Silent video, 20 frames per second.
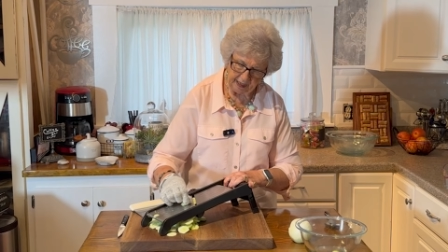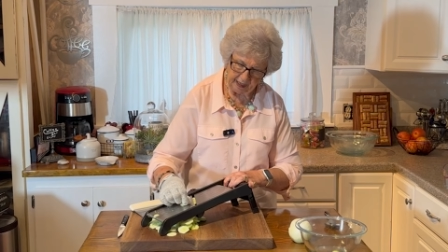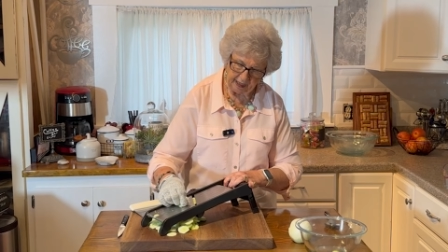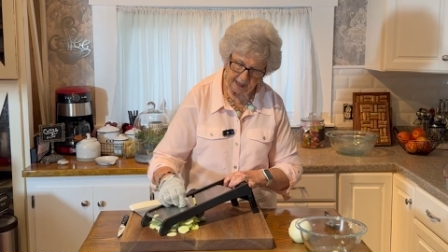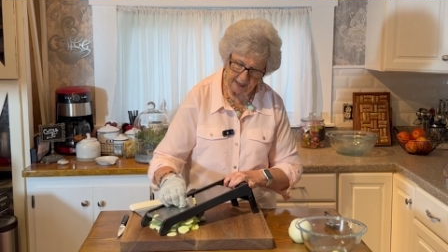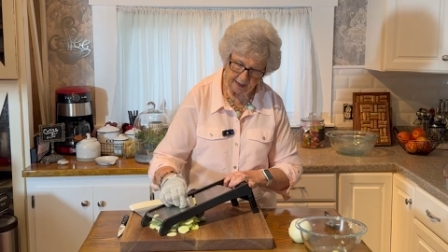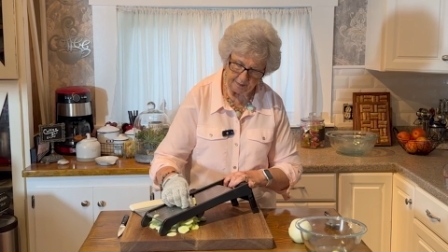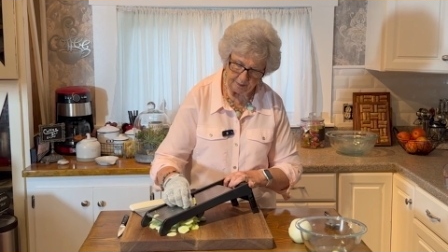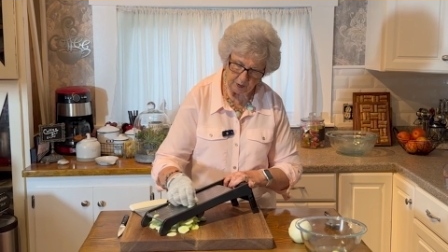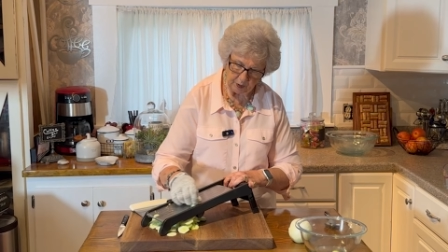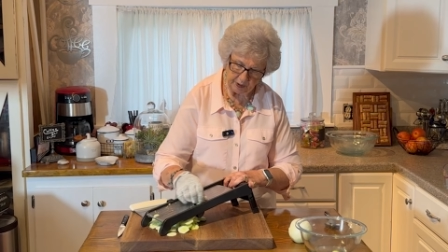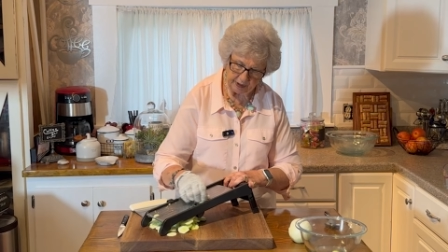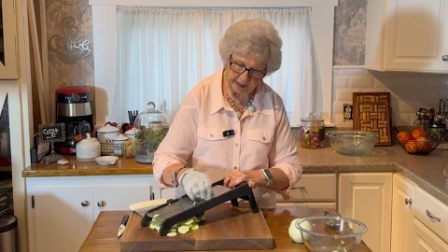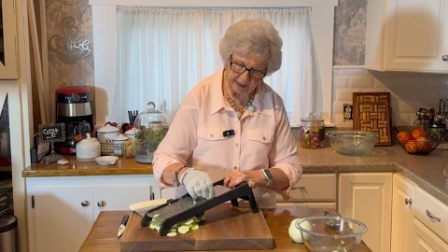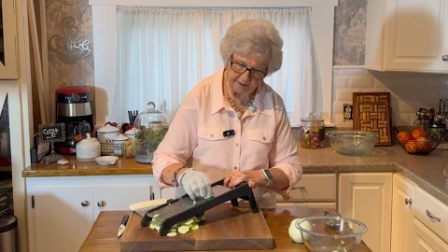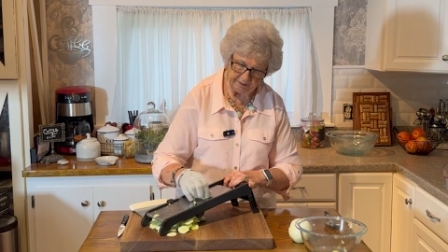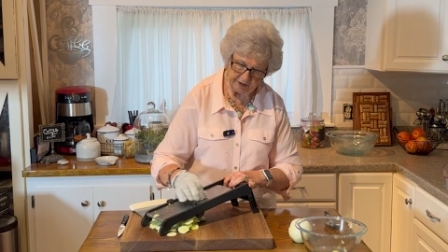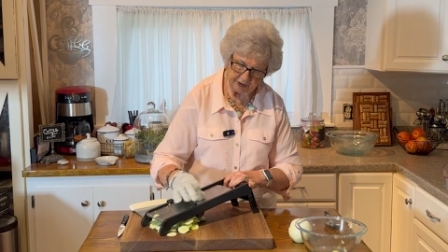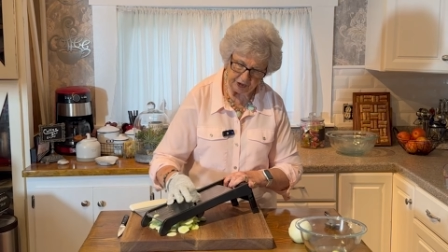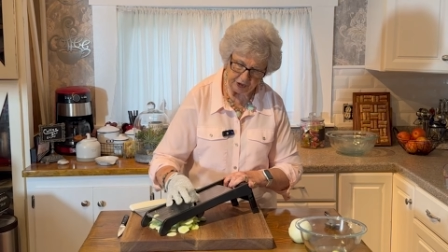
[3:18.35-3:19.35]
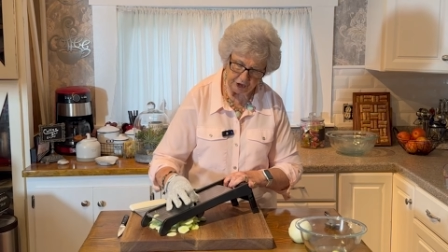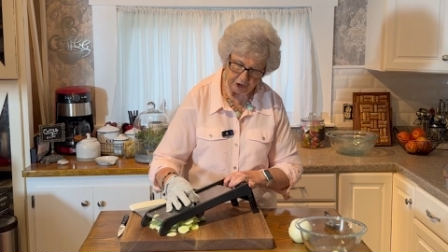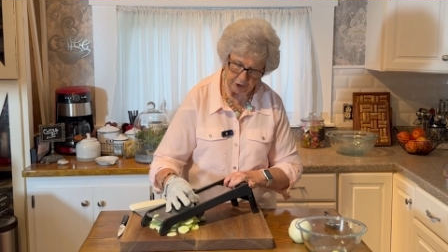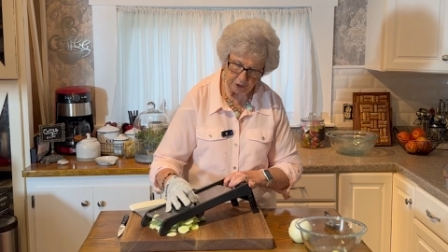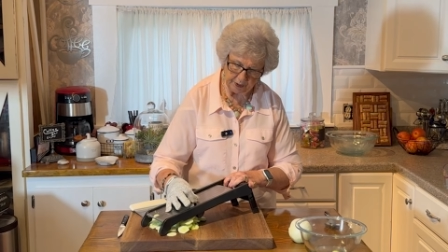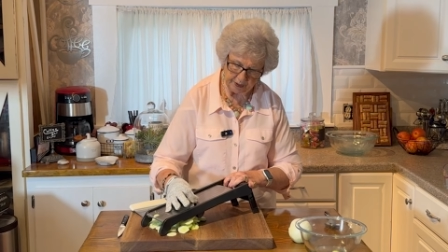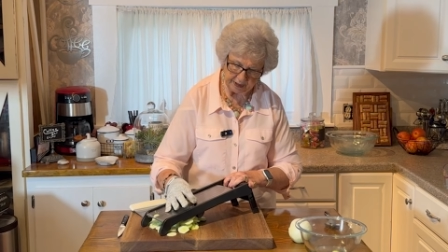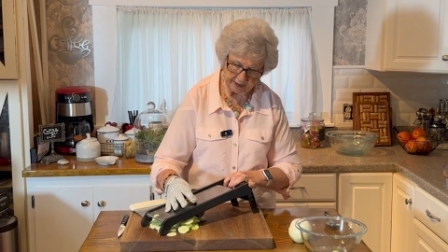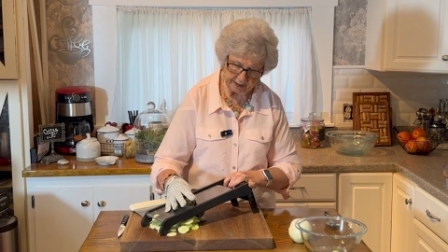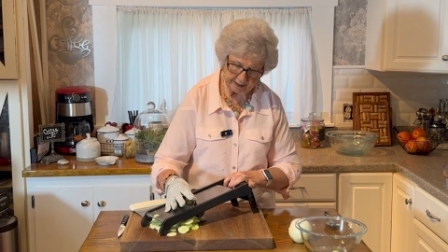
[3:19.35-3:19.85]
I'm gonna give it to you
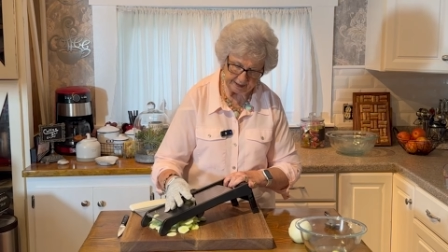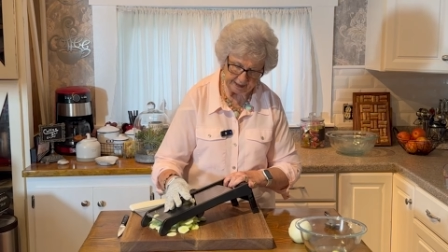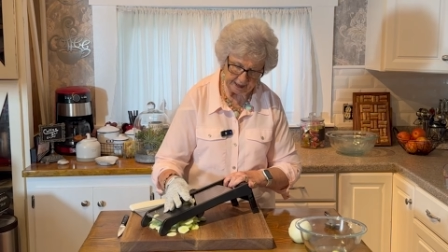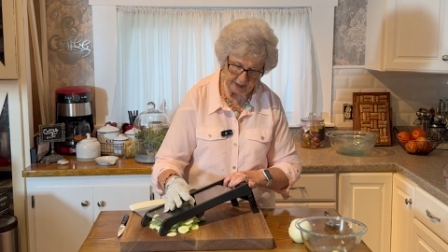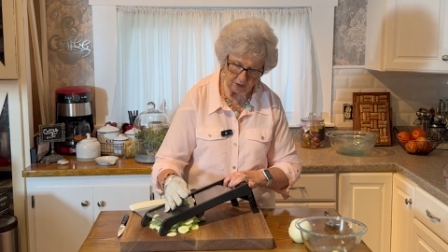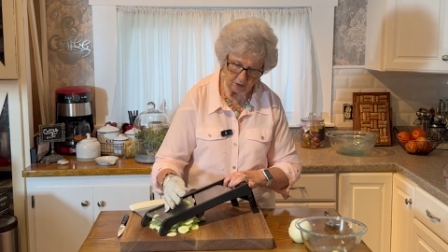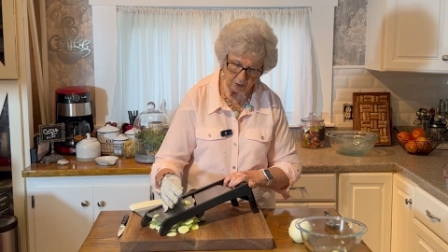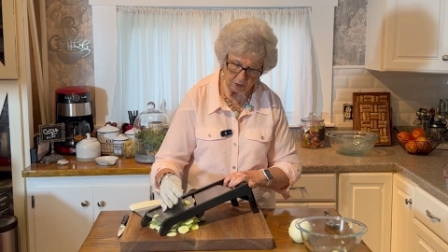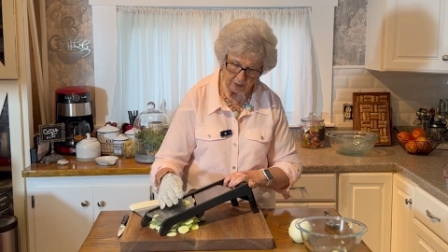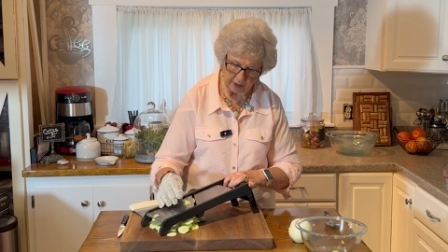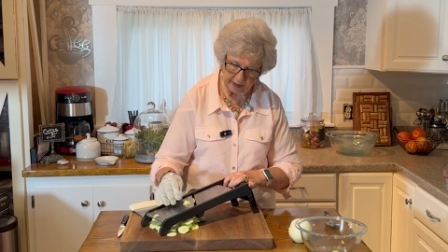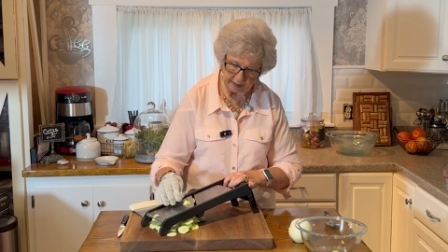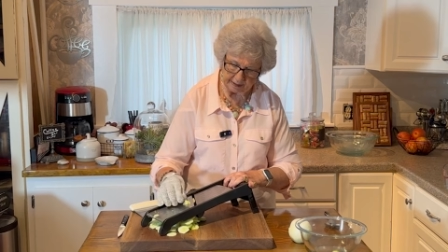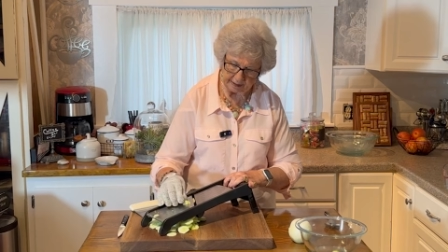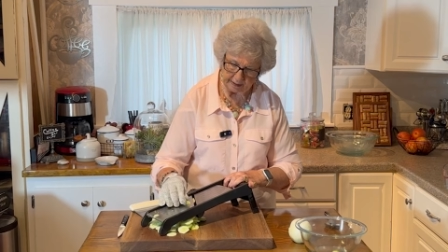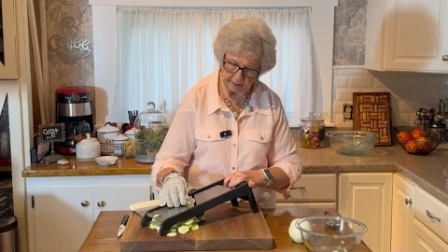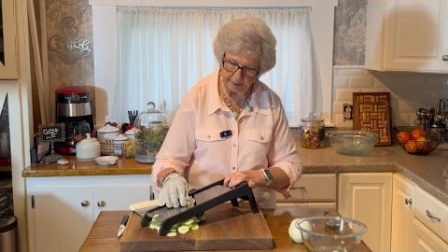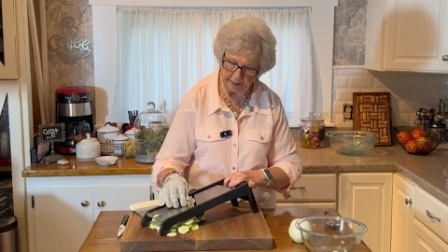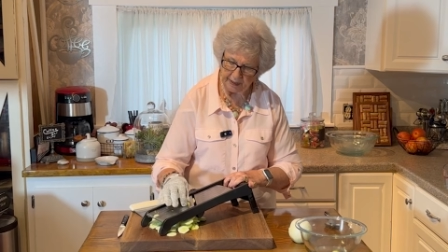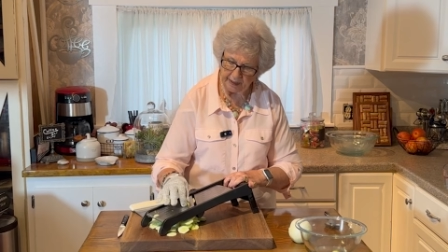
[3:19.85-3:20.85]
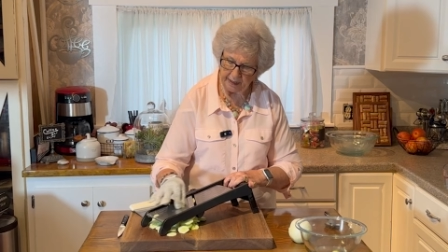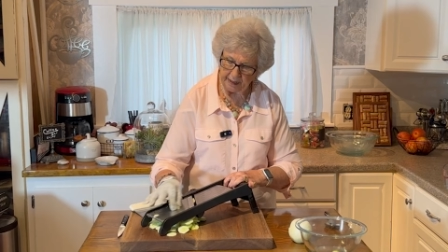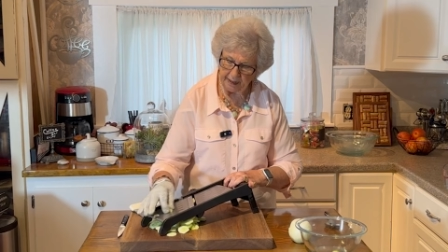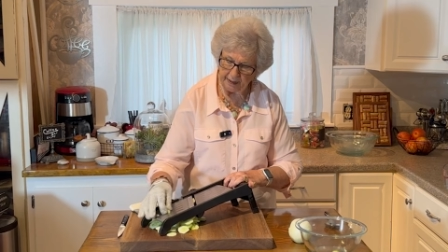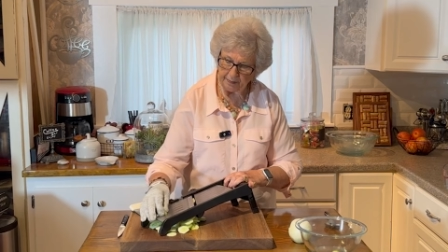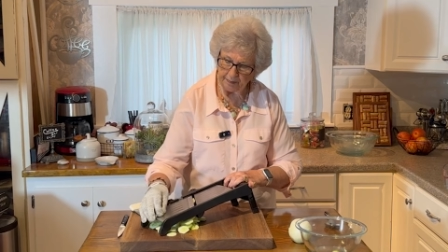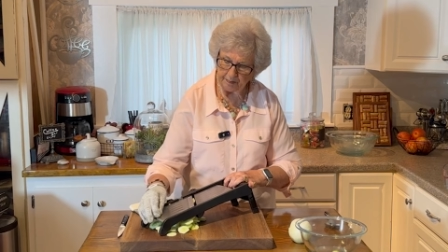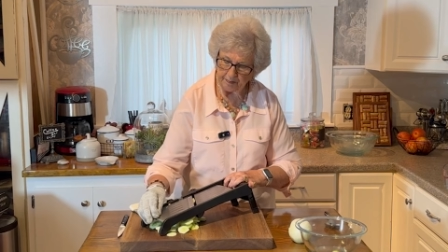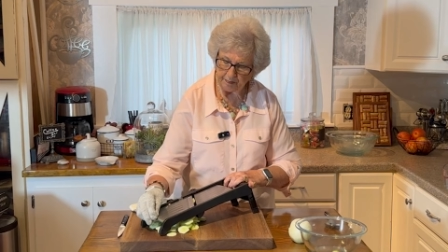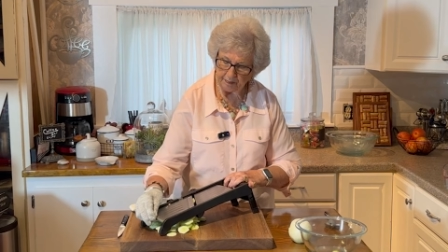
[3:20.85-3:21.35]
in a single recipe